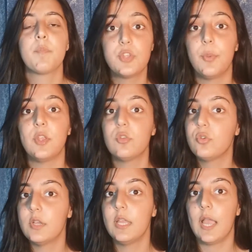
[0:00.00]
So when you're
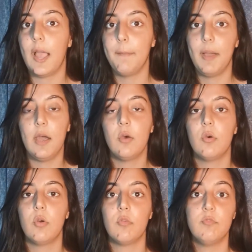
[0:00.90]
talking
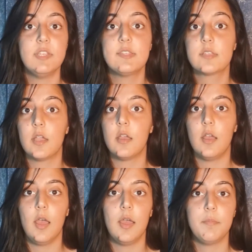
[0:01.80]
about risk
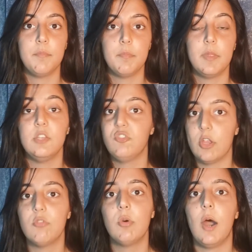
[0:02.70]
in
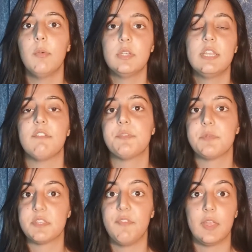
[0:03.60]
general, I would give
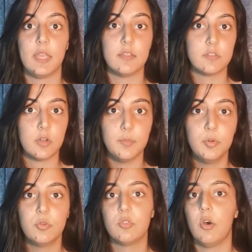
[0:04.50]
specific
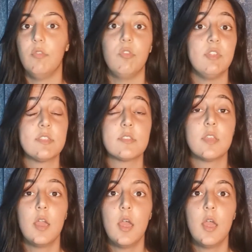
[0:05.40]
examples of the risks,